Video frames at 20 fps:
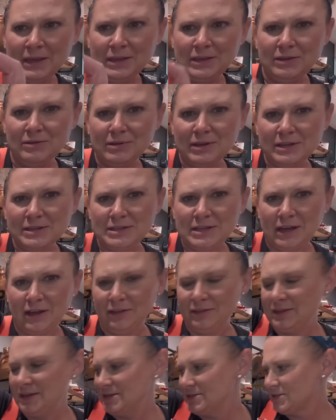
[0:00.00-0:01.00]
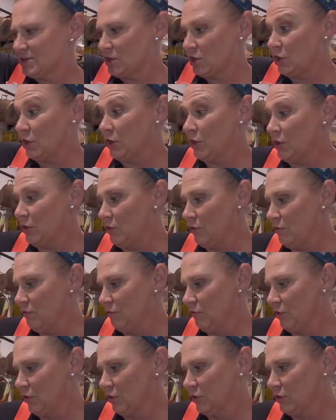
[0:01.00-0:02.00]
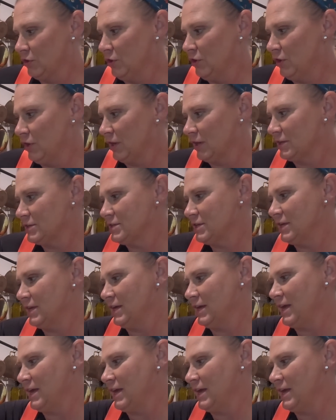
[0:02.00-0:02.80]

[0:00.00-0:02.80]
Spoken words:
you can tell these are overcooked.